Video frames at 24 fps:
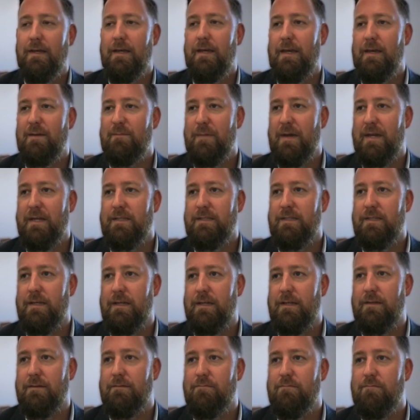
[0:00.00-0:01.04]
It makes
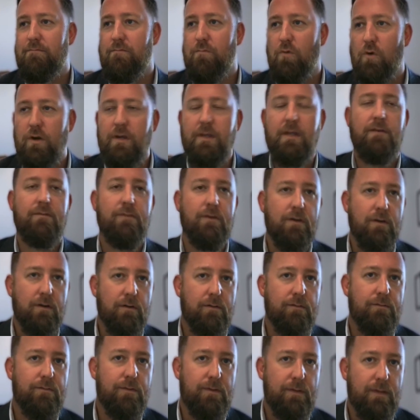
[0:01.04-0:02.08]
it more difficult
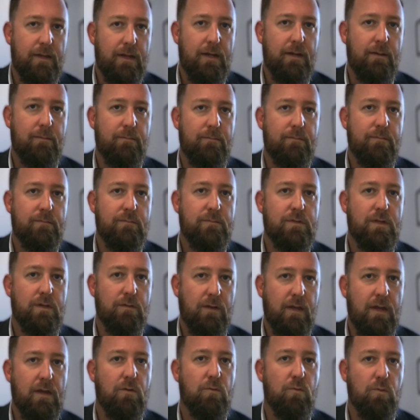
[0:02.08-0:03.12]
for them to
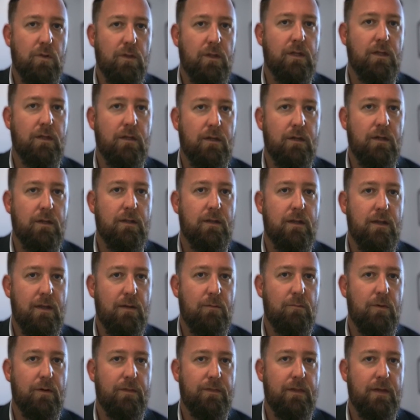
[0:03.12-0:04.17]
get really good at
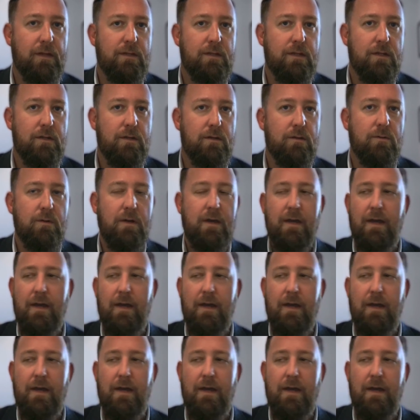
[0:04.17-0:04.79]
what they do.